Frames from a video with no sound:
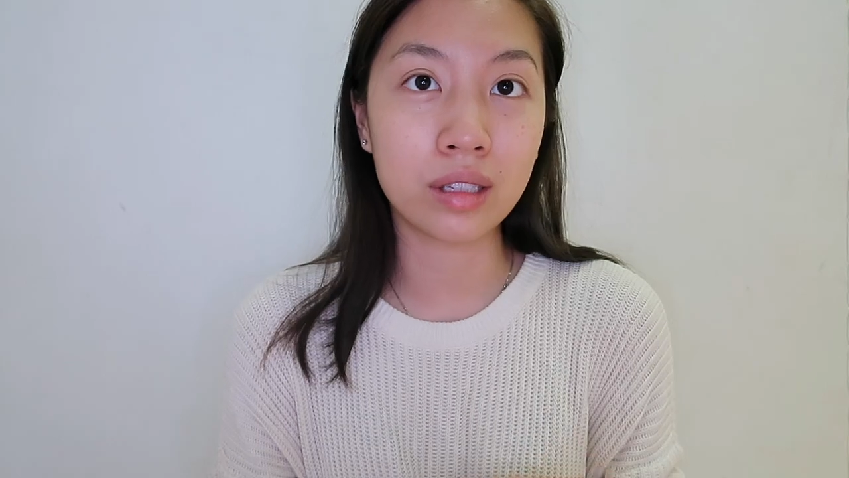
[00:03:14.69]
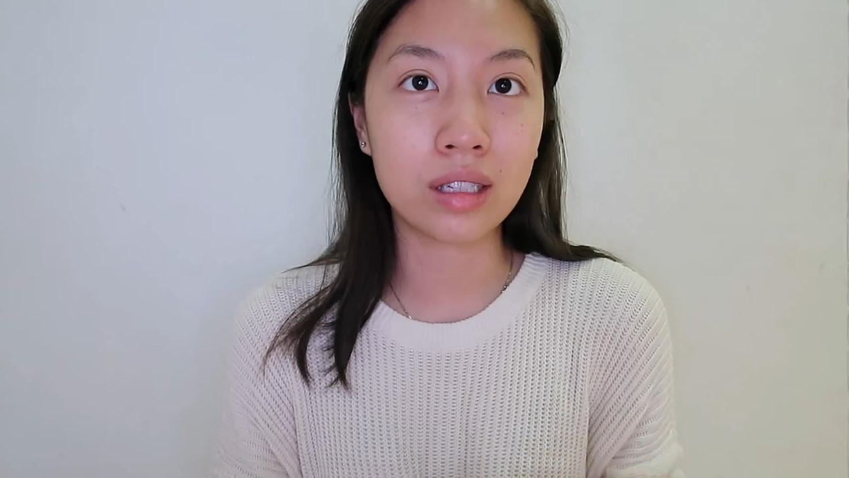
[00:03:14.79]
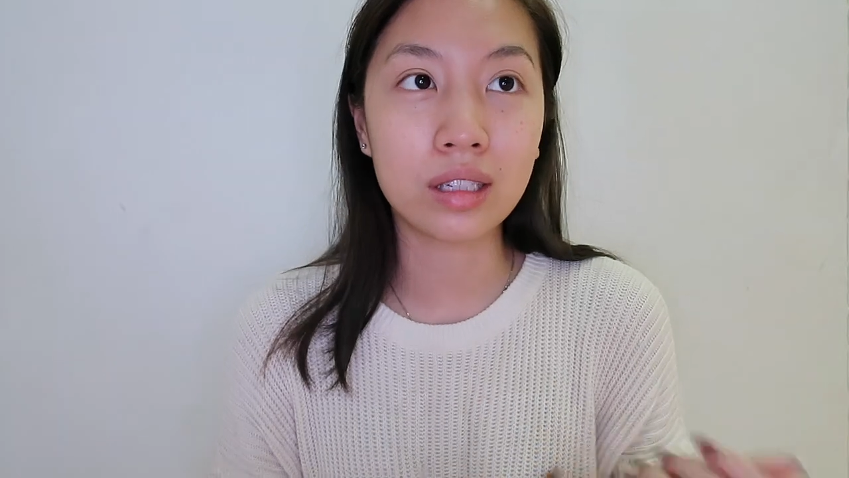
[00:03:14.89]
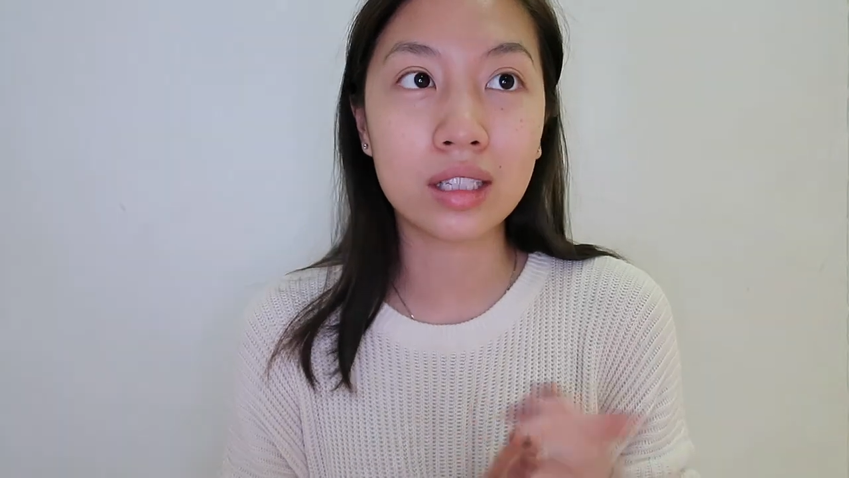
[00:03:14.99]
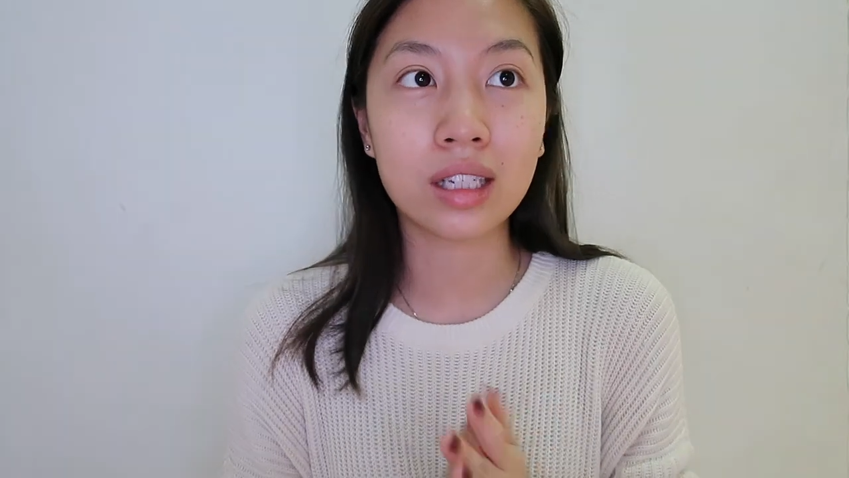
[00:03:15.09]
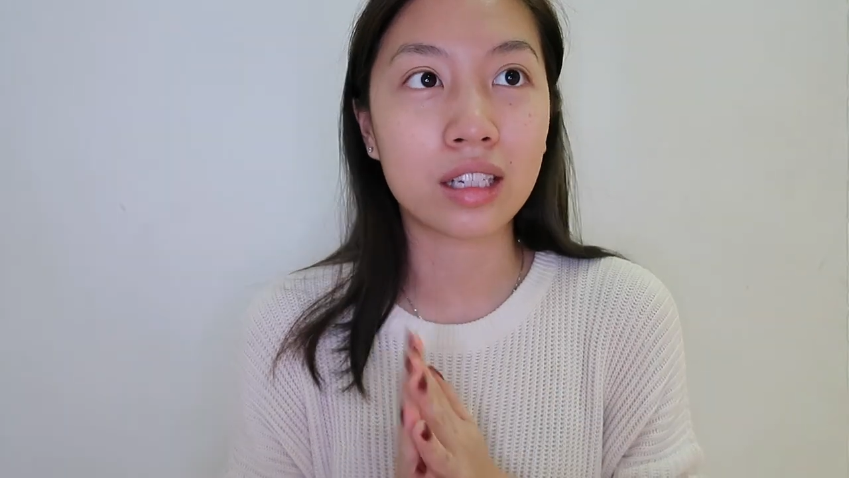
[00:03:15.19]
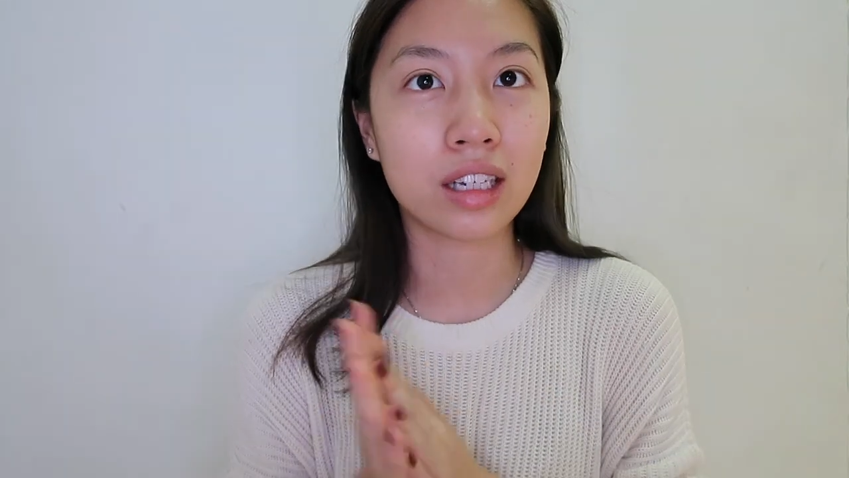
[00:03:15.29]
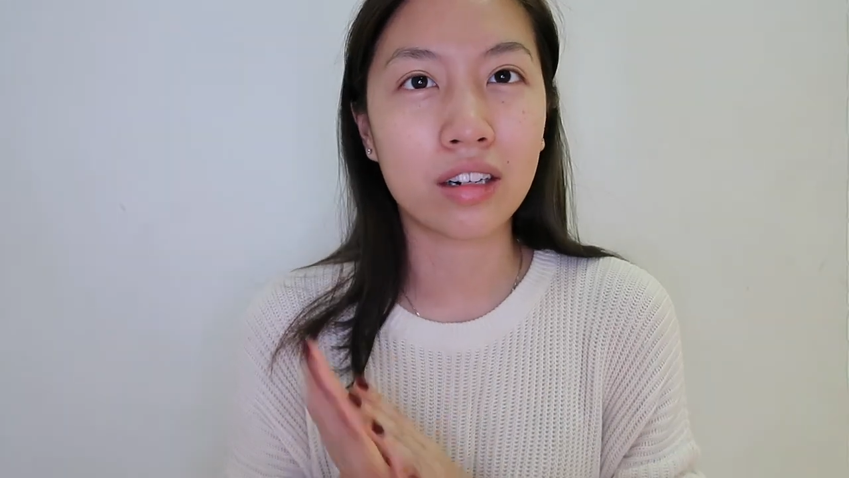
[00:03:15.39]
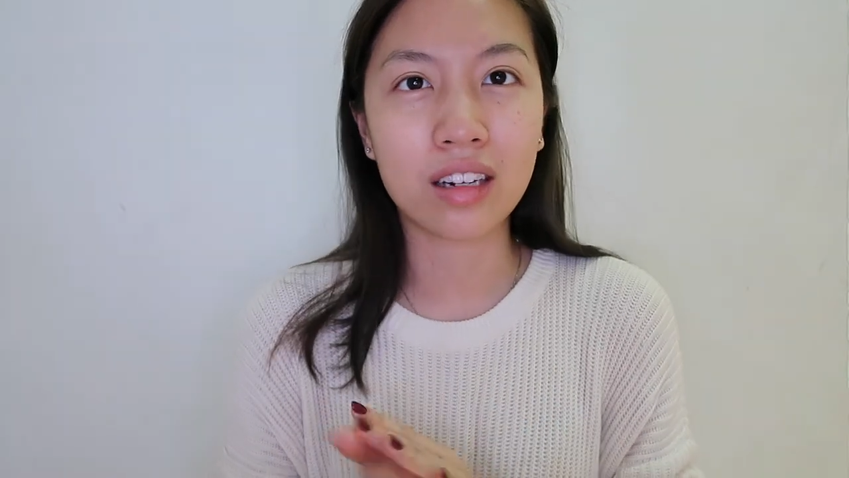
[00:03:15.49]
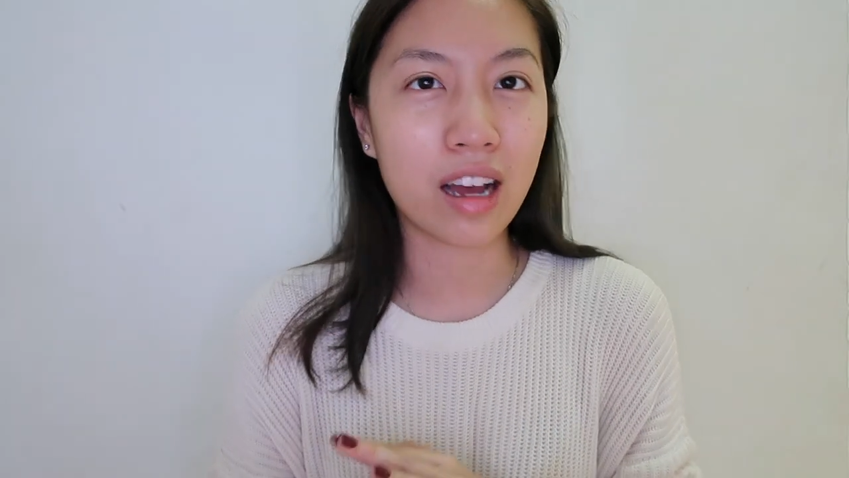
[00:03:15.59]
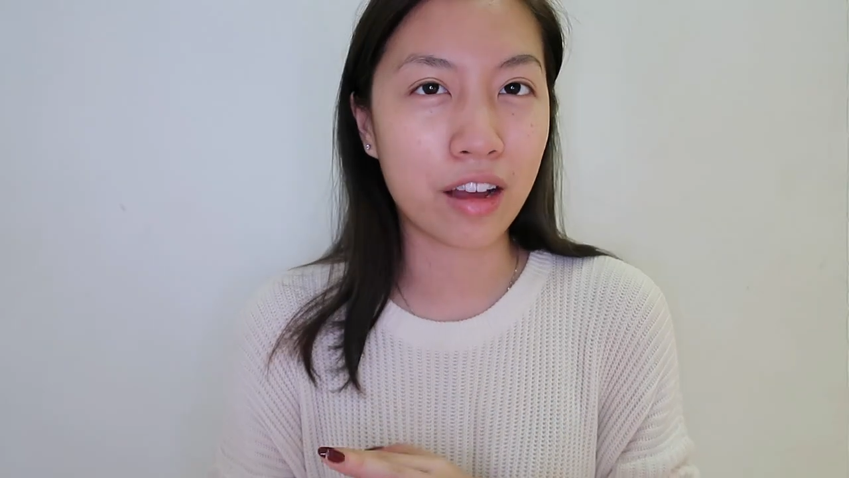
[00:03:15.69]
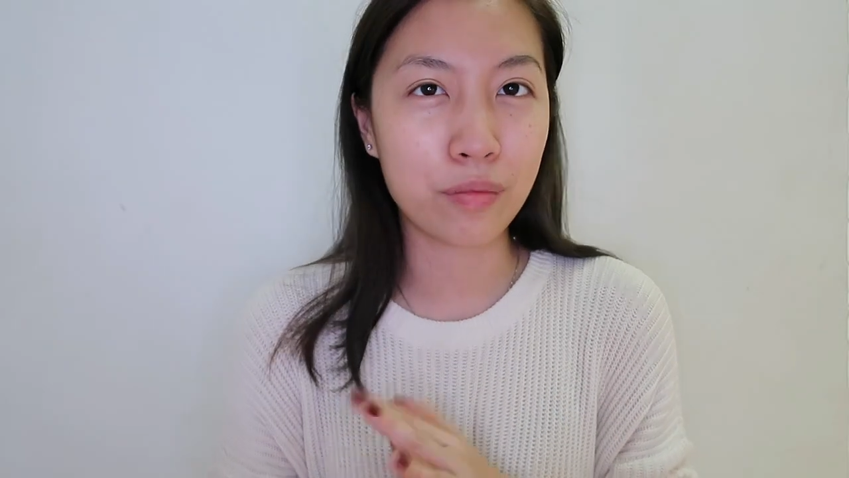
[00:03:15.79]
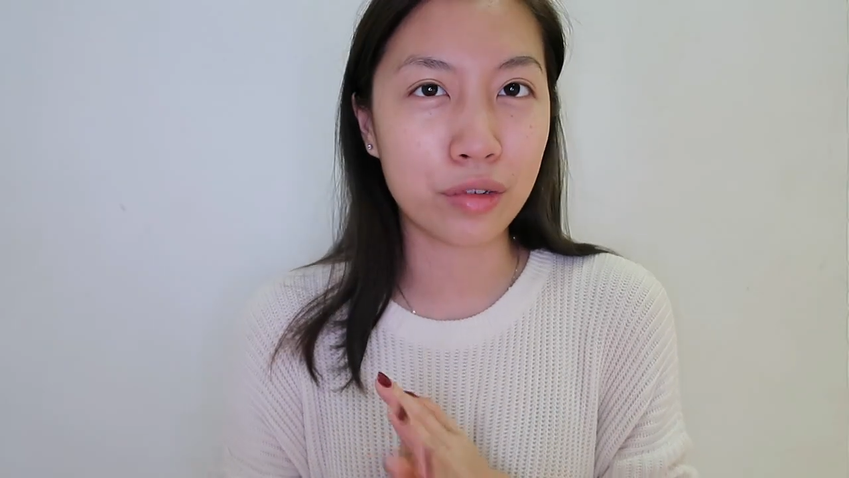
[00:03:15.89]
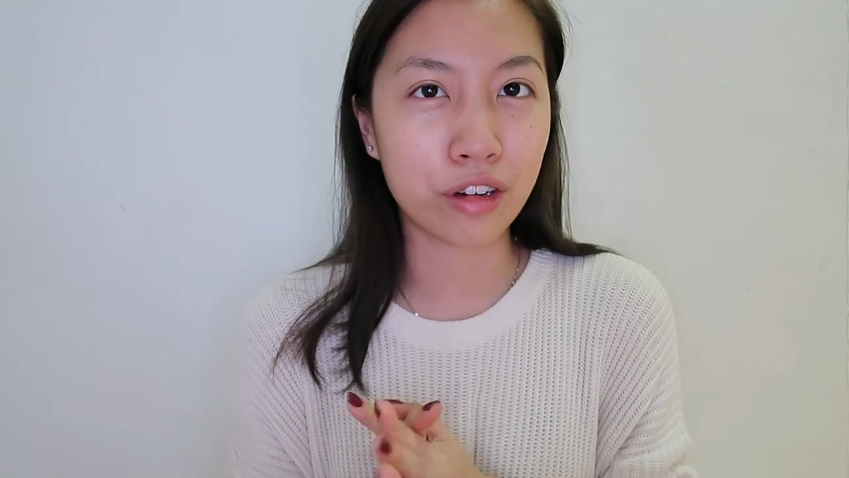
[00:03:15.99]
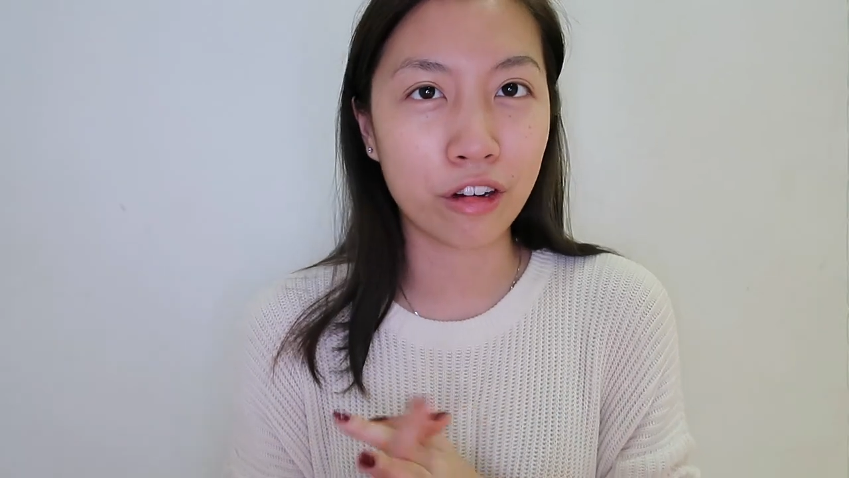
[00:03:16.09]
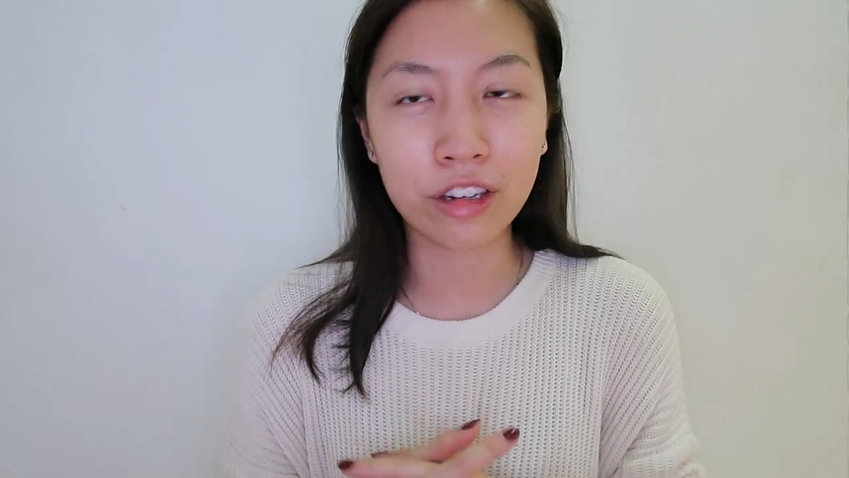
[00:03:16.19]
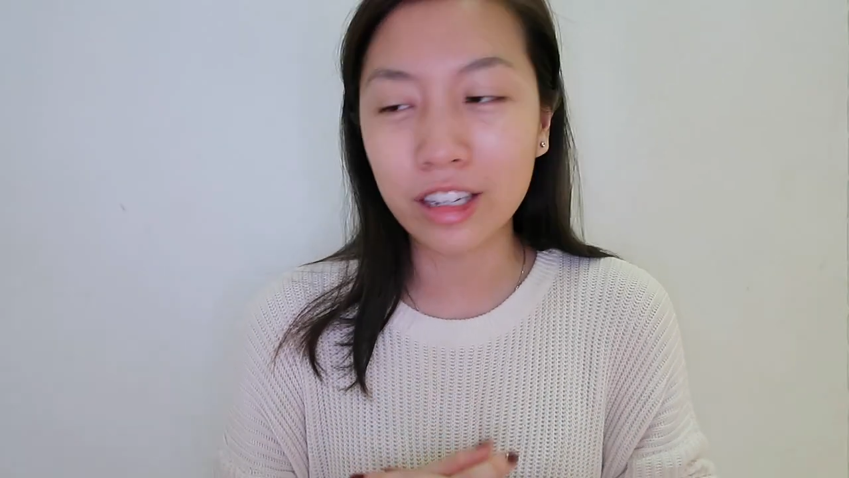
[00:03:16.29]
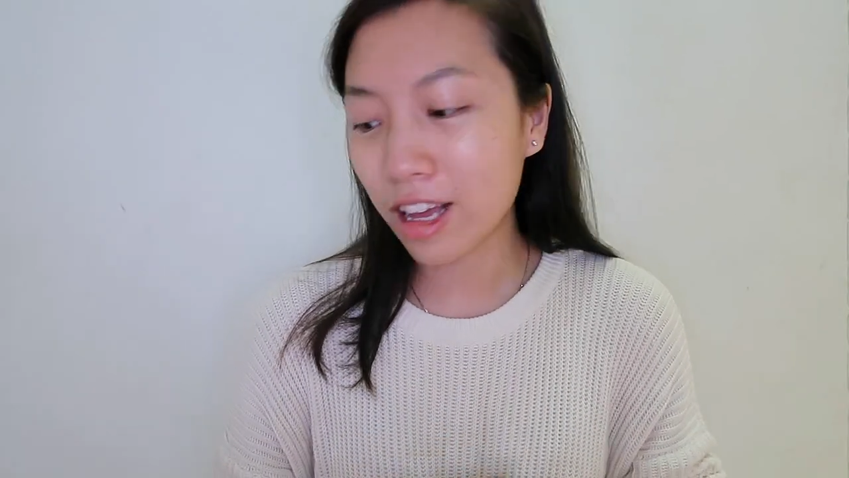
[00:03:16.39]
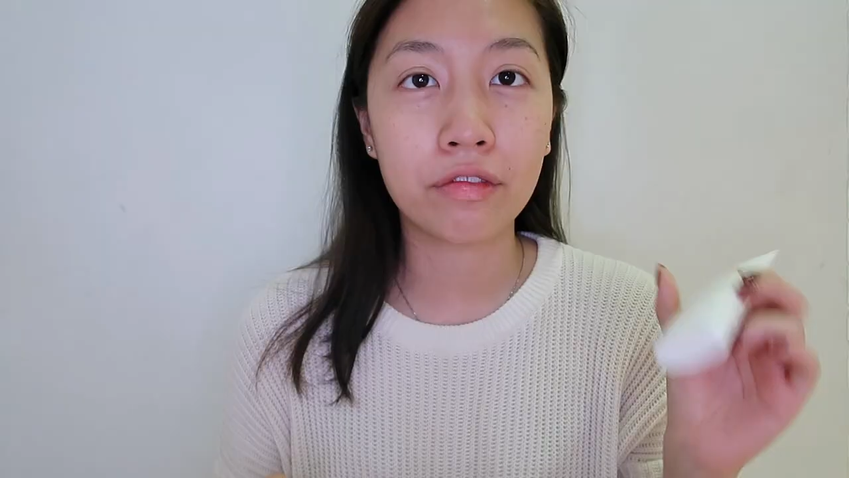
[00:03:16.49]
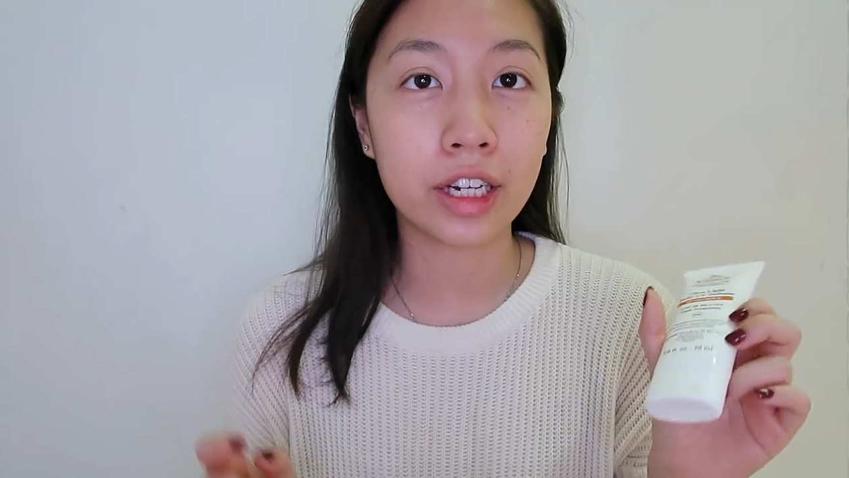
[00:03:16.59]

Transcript: the skincare that I've put on.